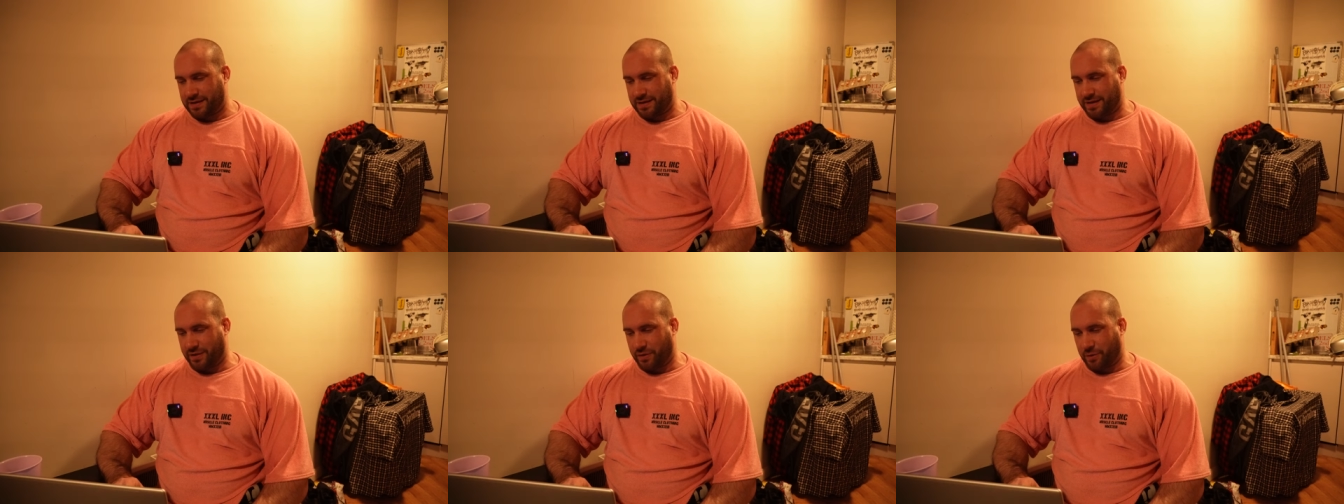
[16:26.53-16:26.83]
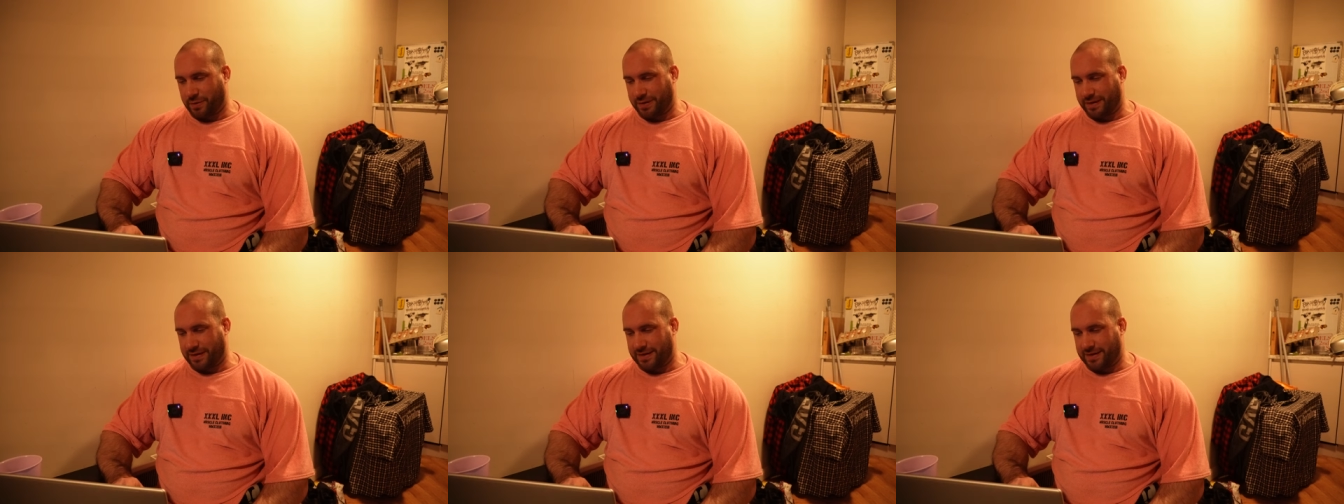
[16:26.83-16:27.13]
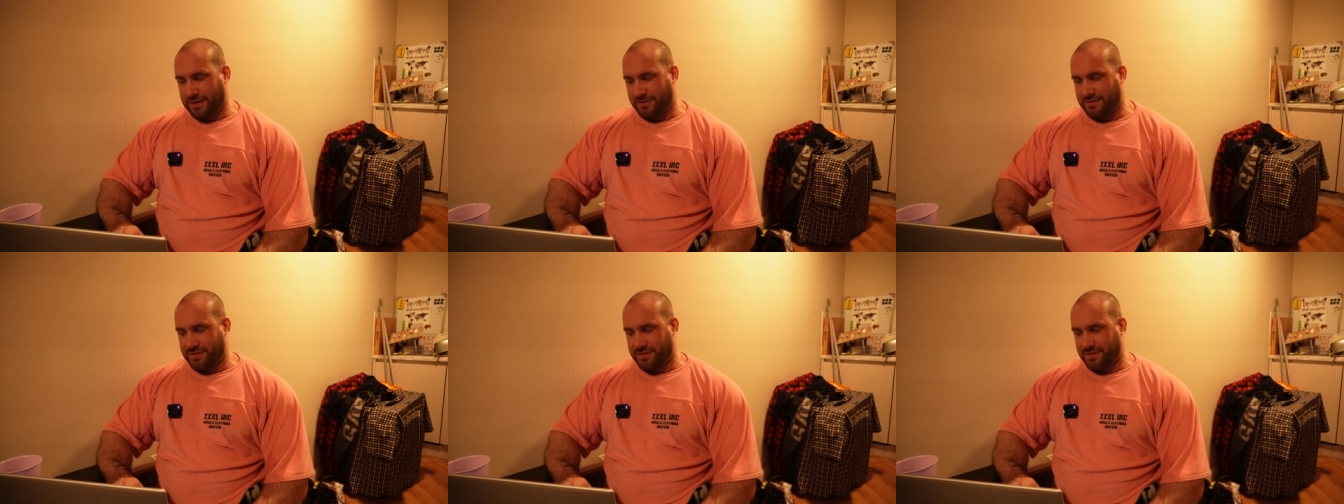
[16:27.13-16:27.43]
and
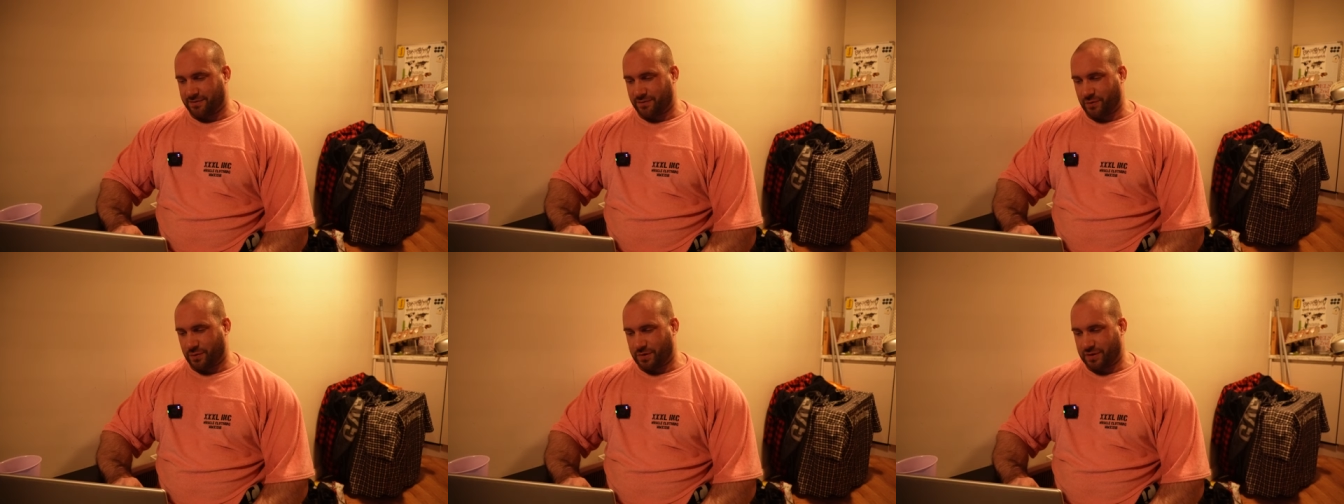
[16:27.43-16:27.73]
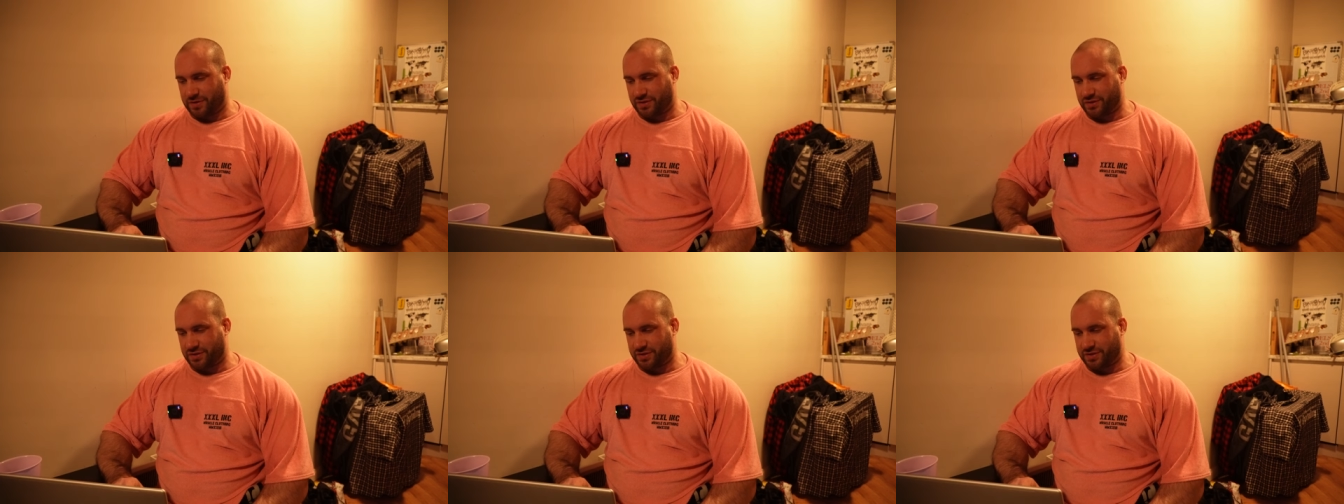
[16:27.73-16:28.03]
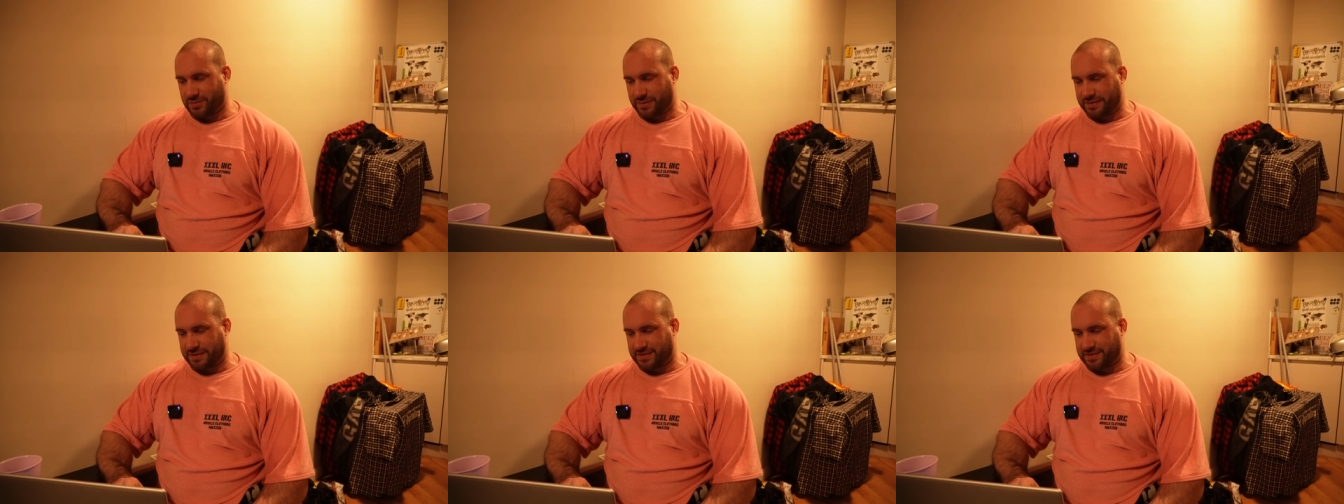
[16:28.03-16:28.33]

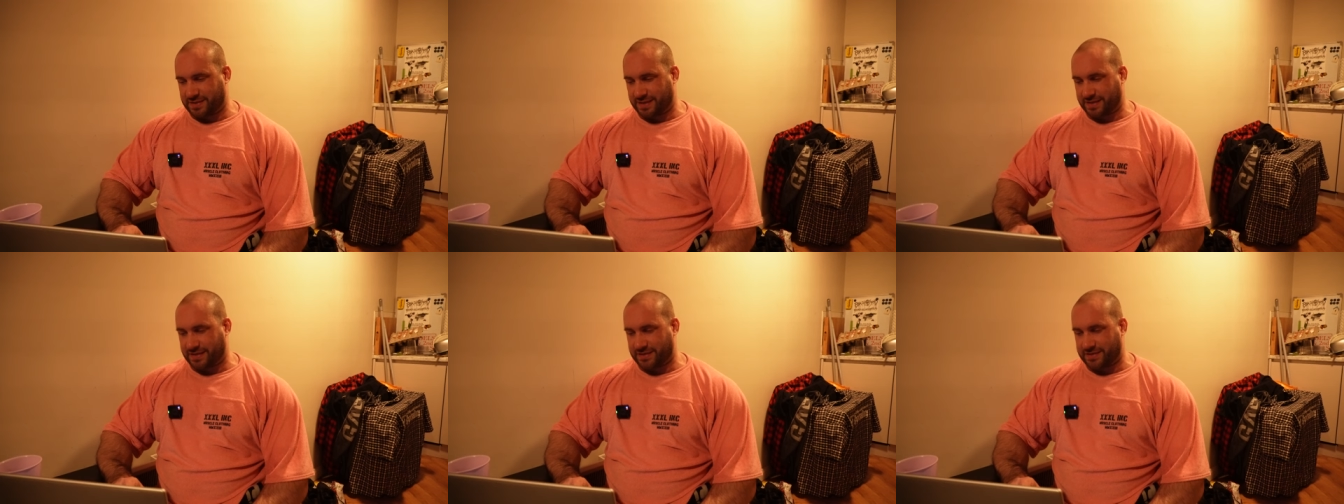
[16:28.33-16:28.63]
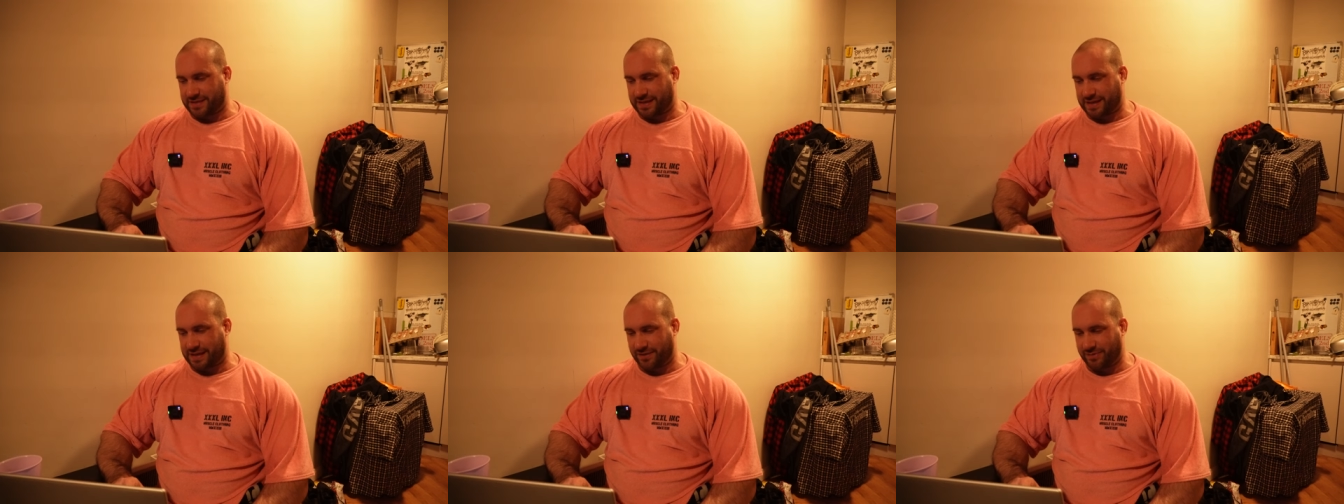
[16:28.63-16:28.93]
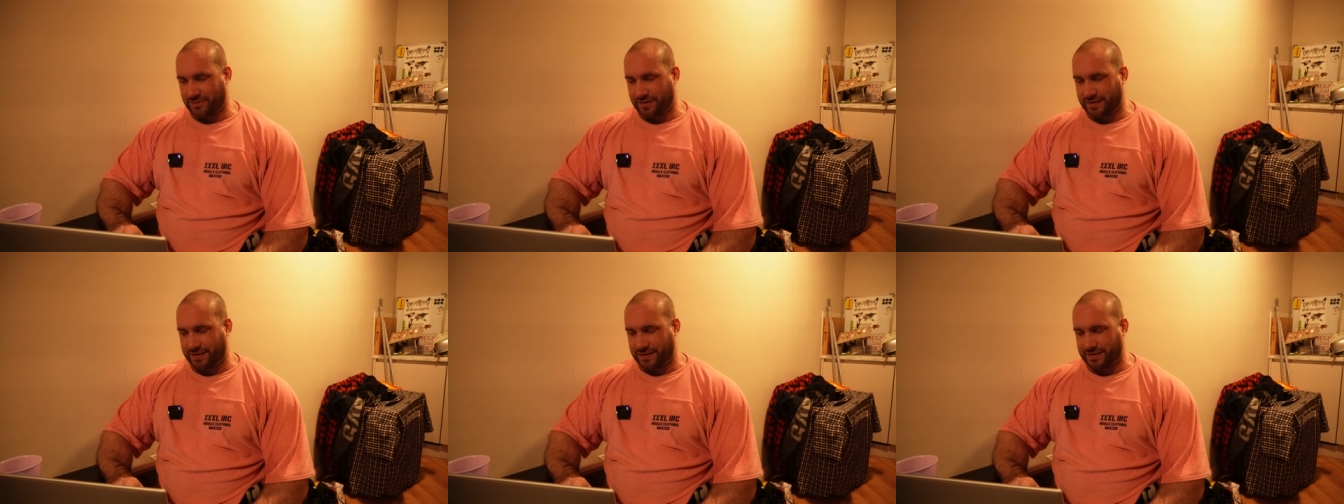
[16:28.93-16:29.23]
3,426
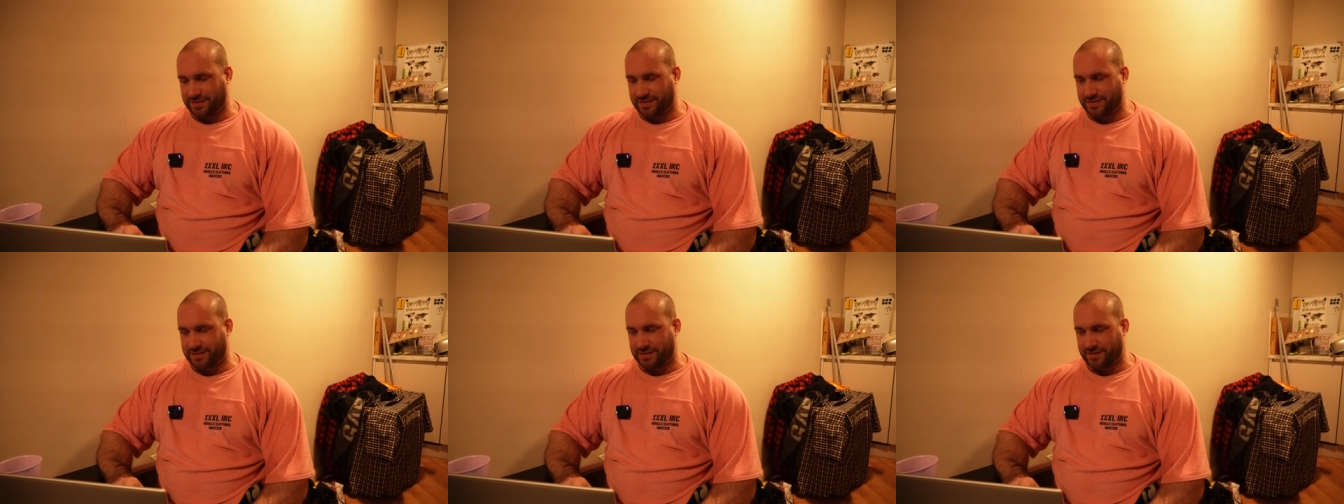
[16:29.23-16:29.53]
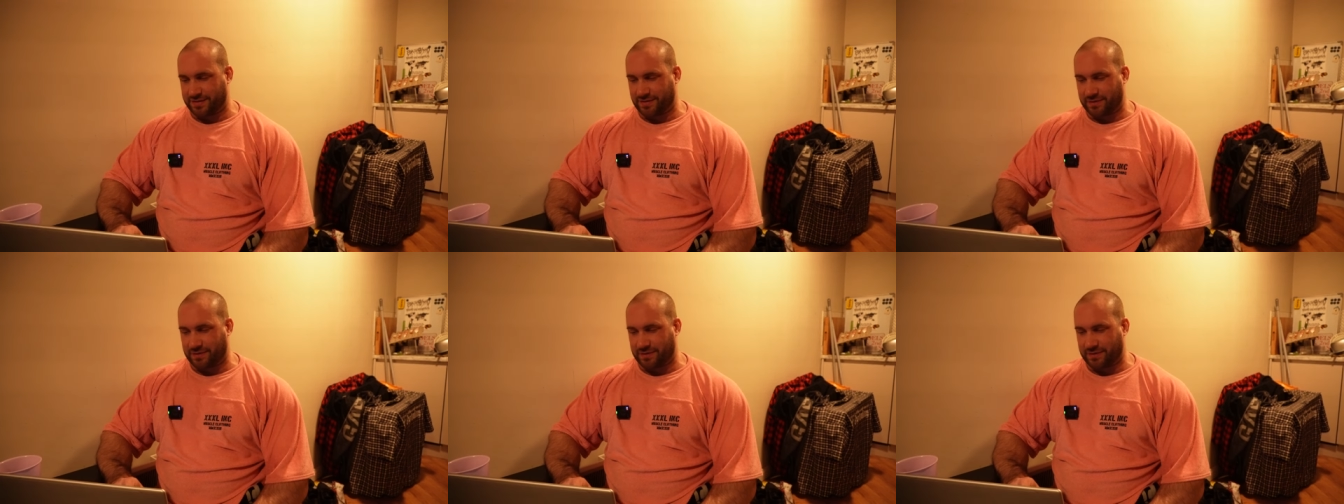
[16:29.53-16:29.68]
calories.